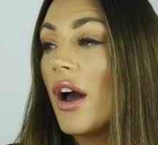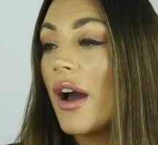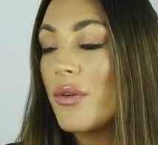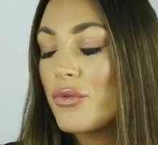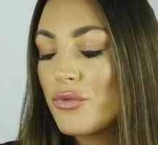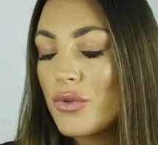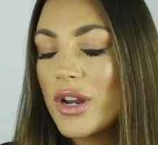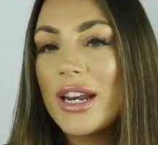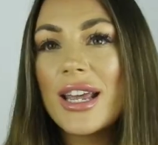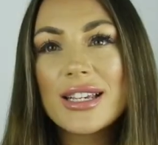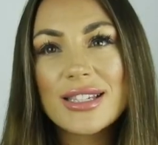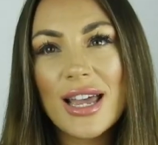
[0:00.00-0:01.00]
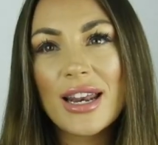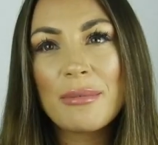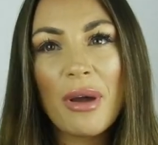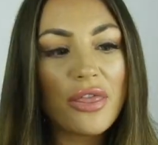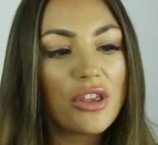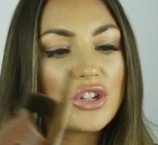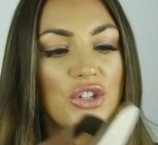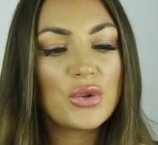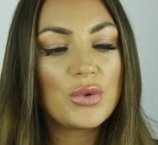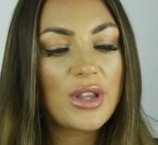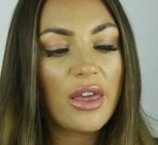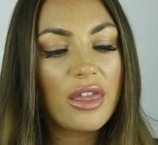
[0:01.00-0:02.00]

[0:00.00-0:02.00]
I'm really excited about these shoes.